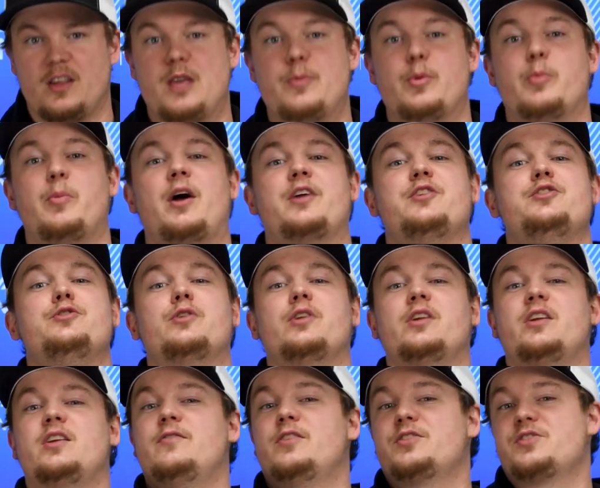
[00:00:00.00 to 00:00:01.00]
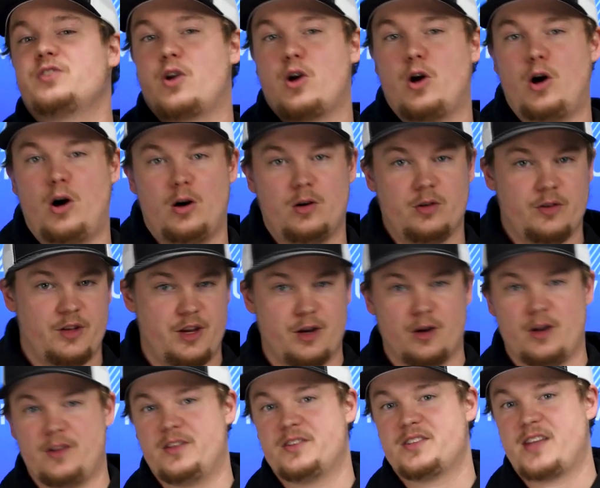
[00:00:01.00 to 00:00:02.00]
keep in mind you can give us a call
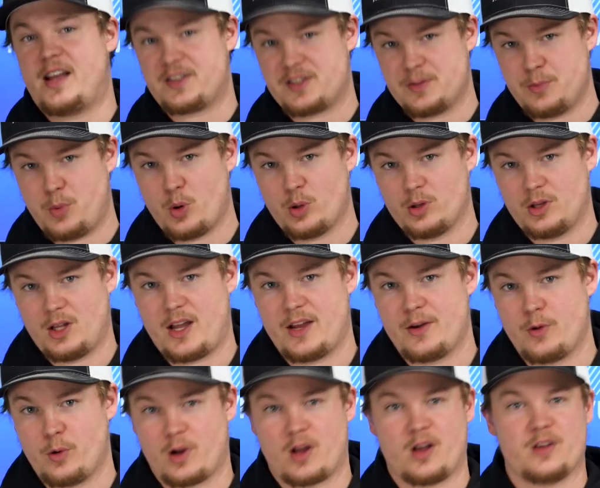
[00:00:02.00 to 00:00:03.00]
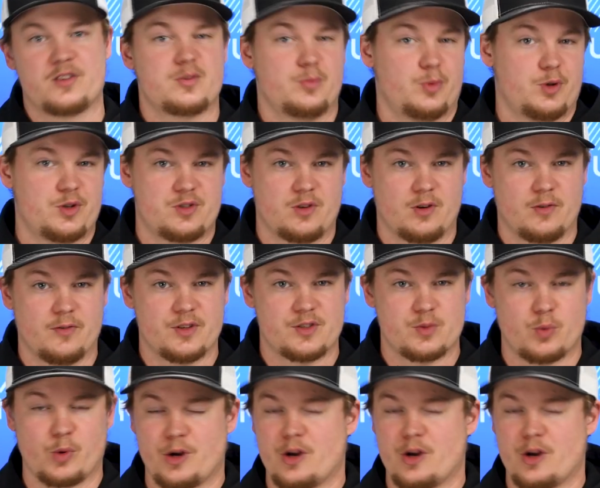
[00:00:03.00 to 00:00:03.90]
here at the tech support line or customer service.